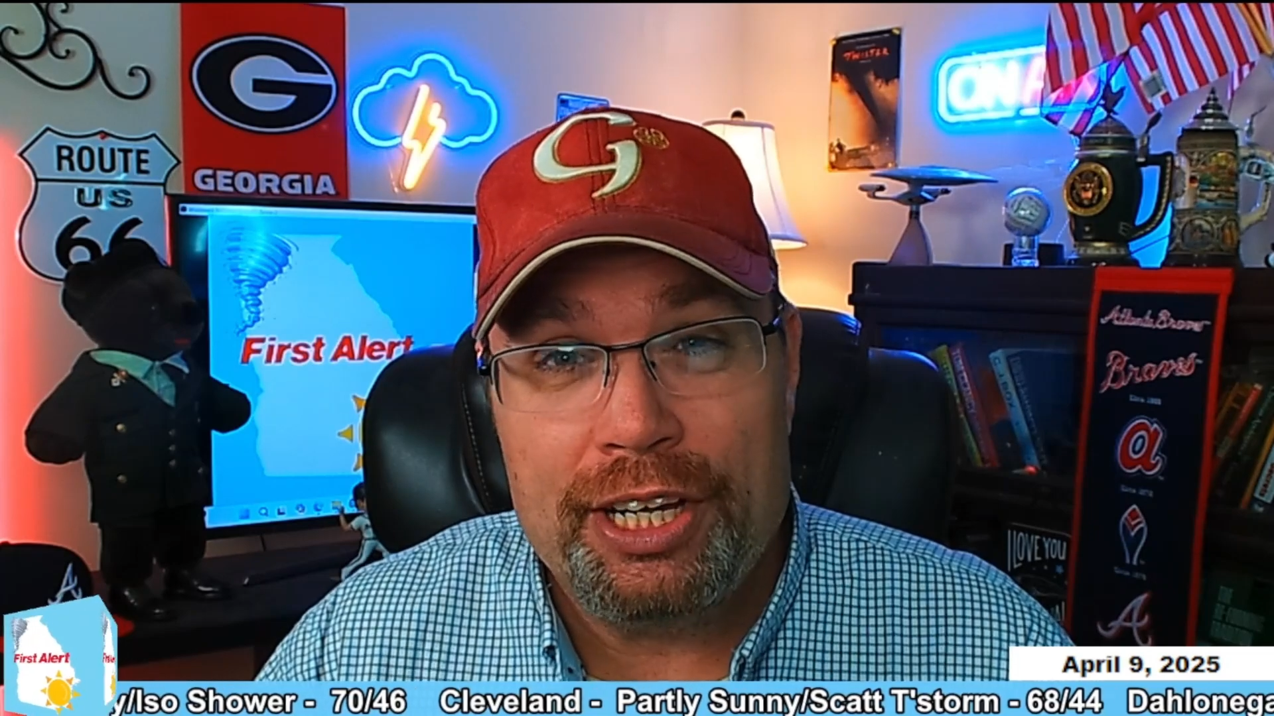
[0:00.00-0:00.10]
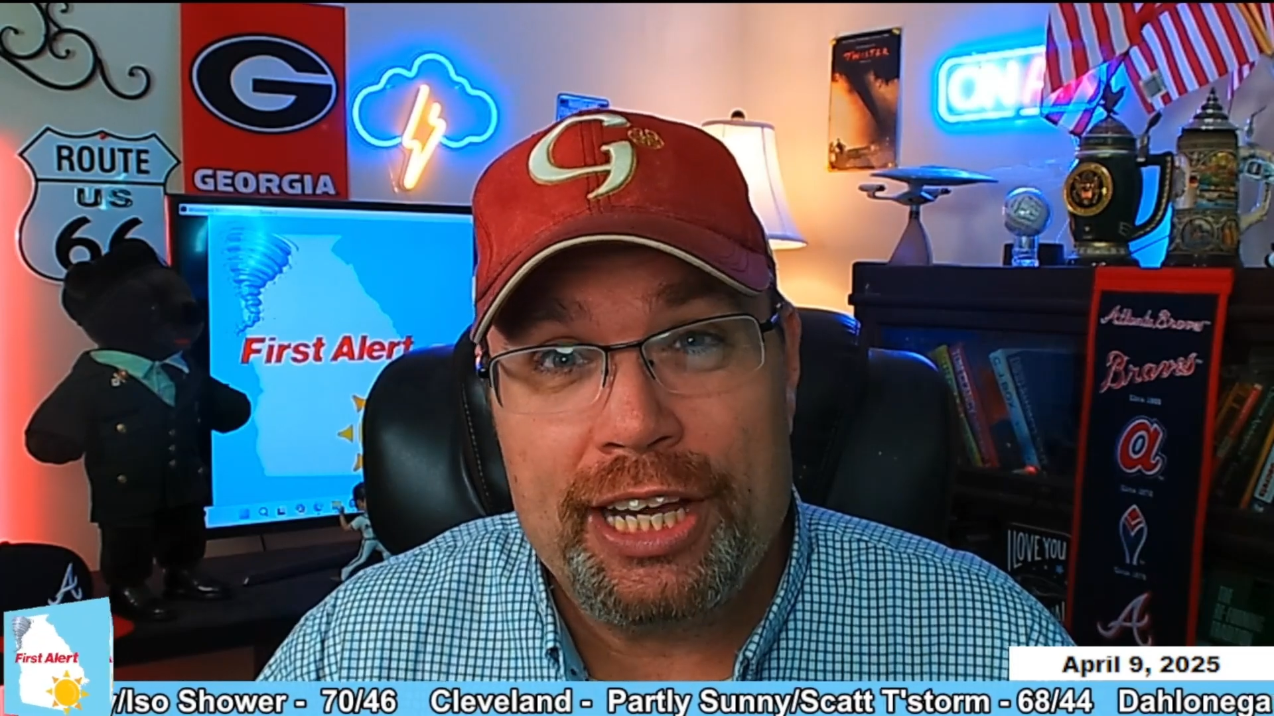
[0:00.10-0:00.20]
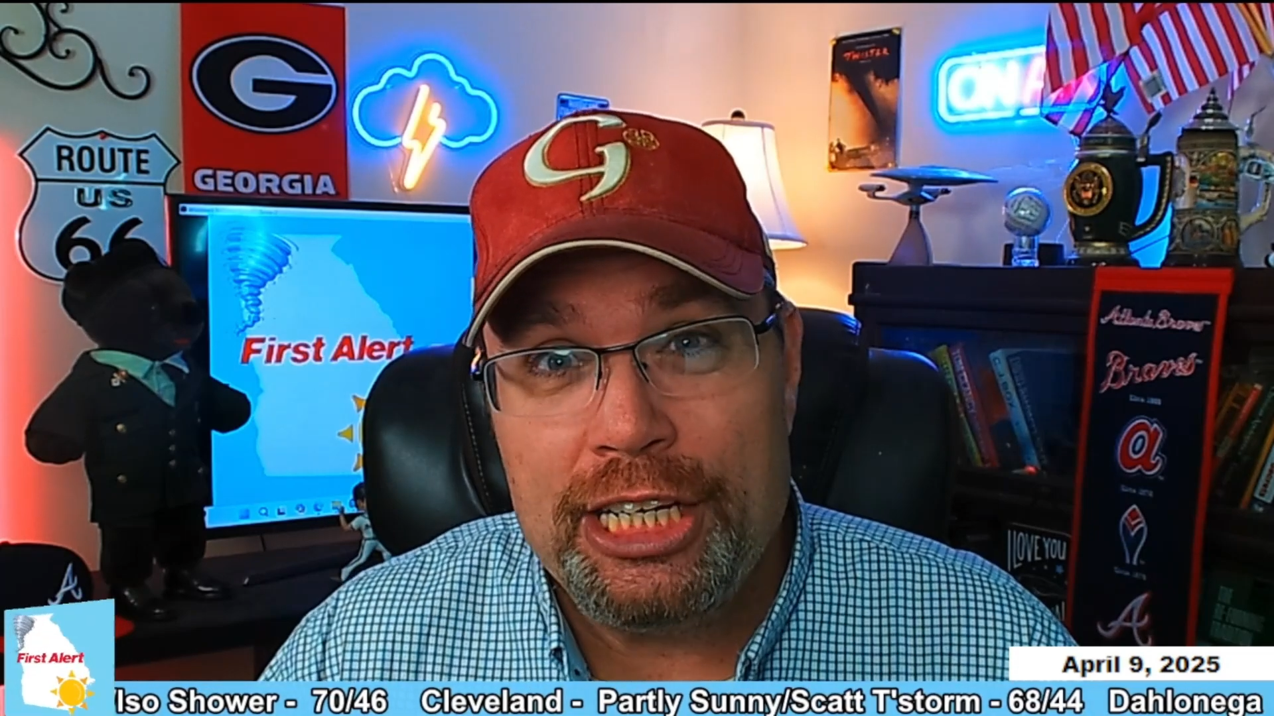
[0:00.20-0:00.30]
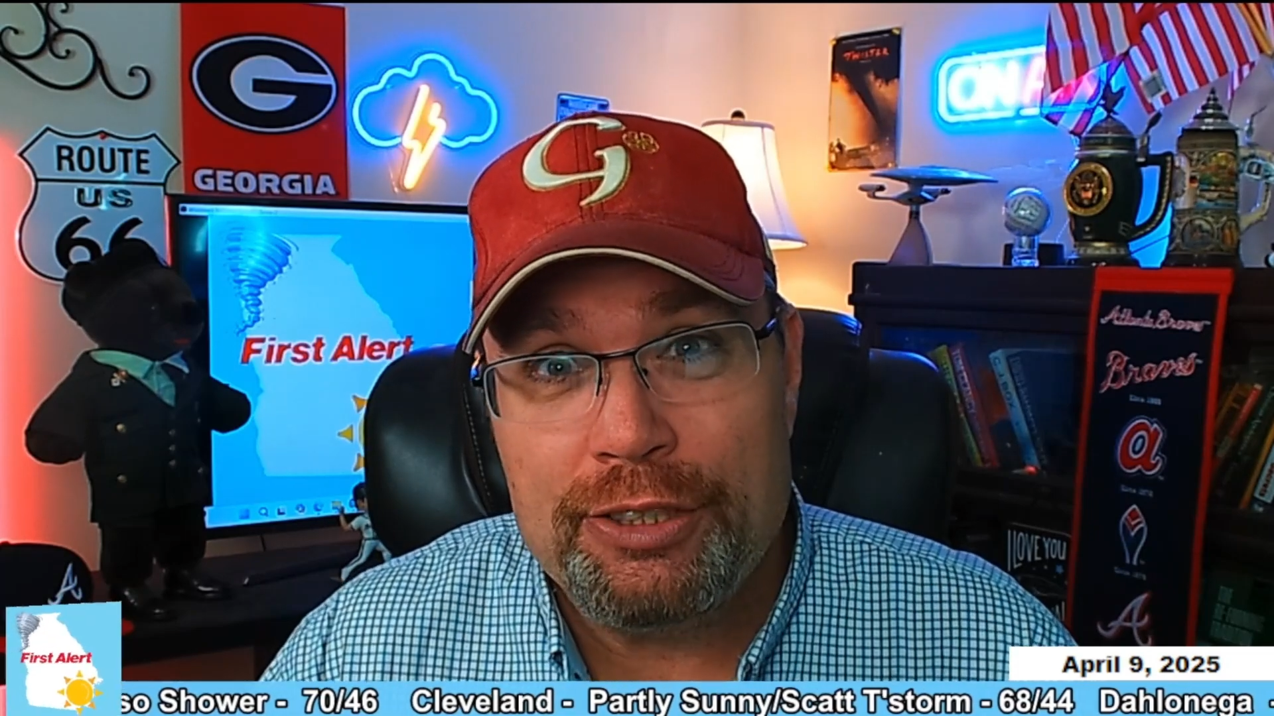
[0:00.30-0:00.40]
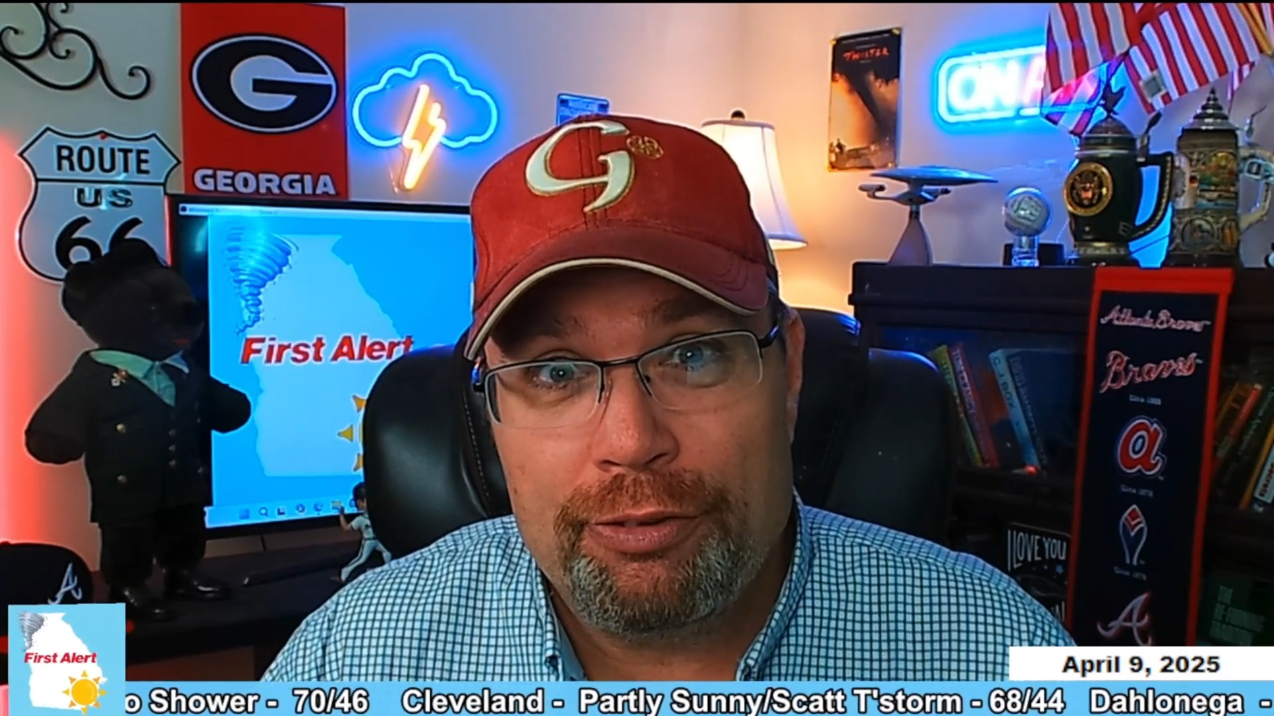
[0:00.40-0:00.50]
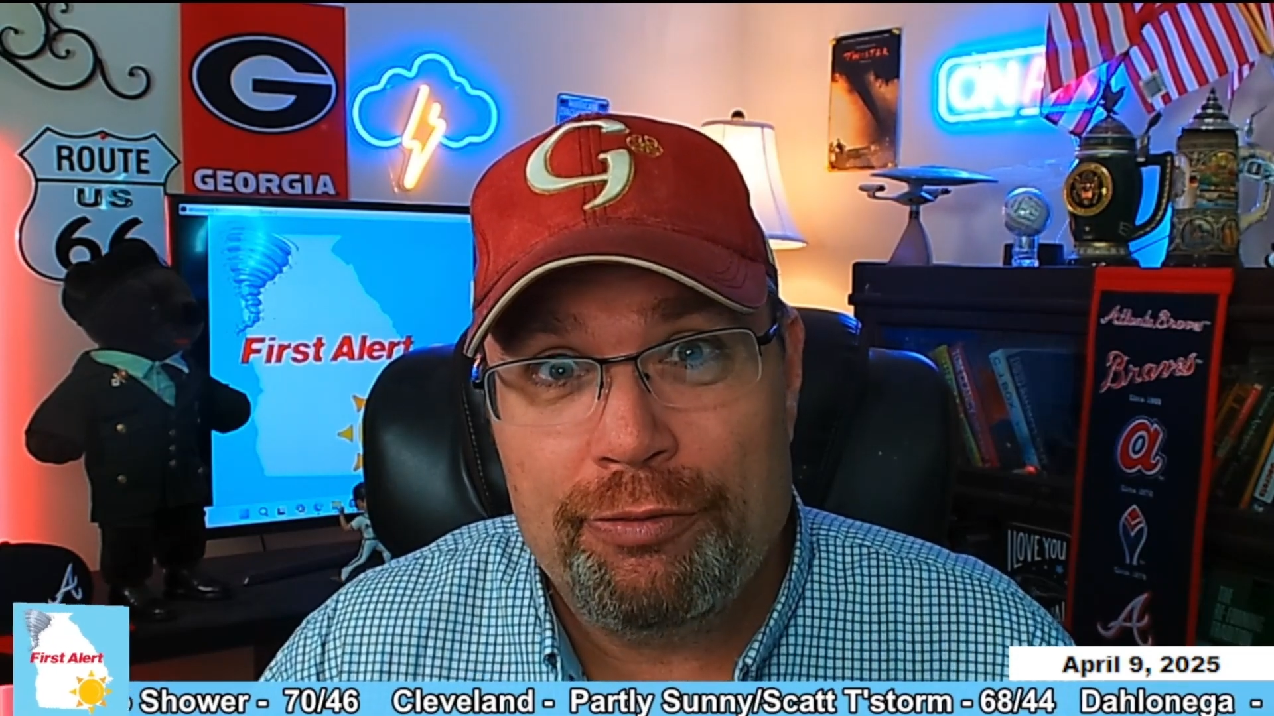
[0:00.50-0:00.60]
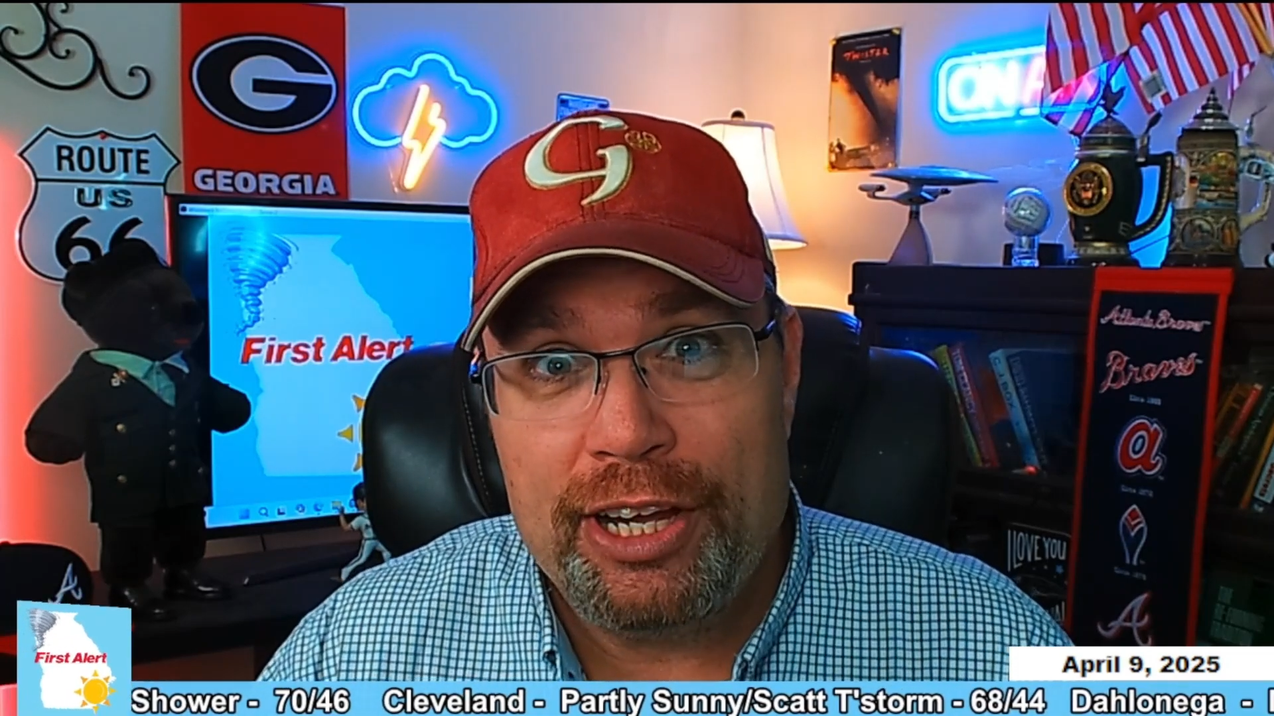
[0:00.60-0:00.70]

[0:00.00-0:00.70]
indication from